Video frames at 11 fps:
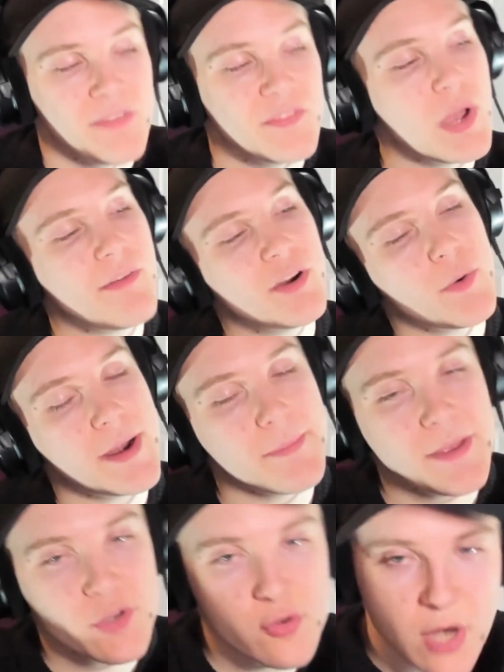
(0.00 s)
If you haven't already,
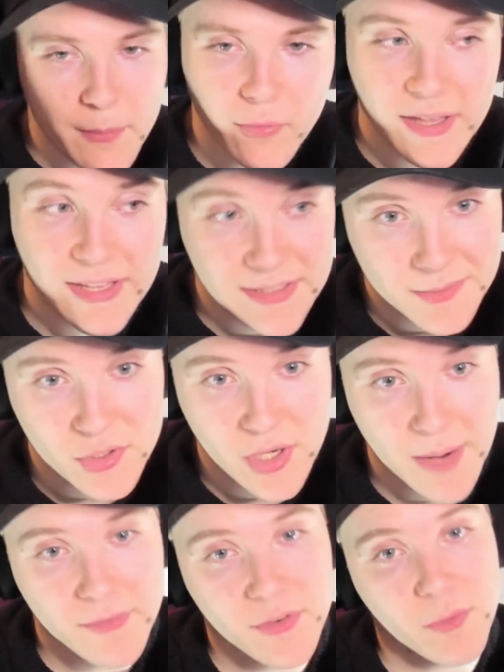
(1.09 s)
make sure you drop a like and
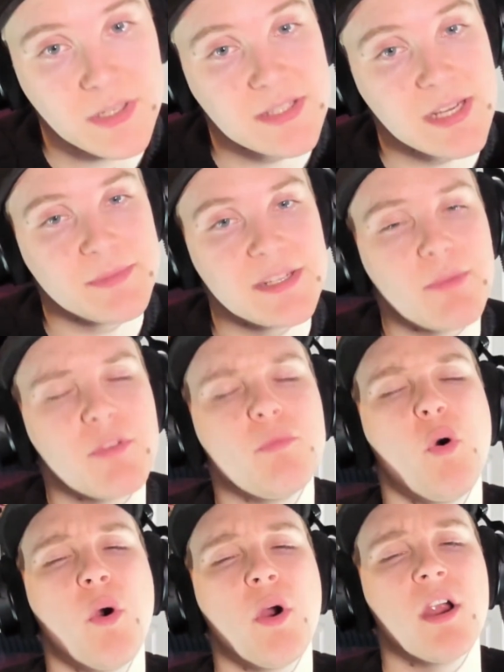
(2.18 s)
subscribe if you want to stay up to date with
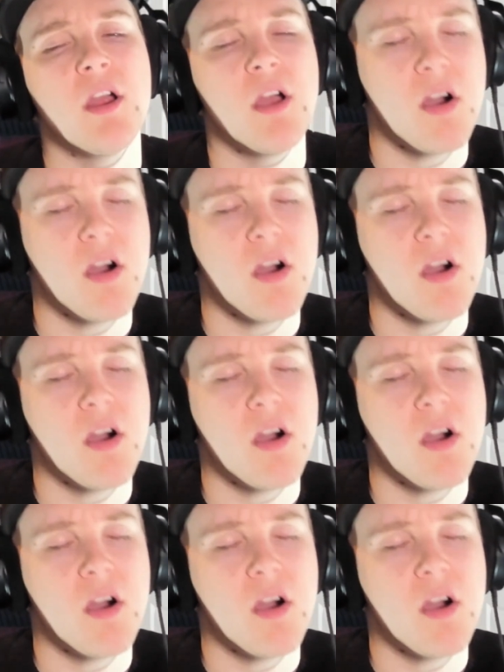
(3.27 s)
more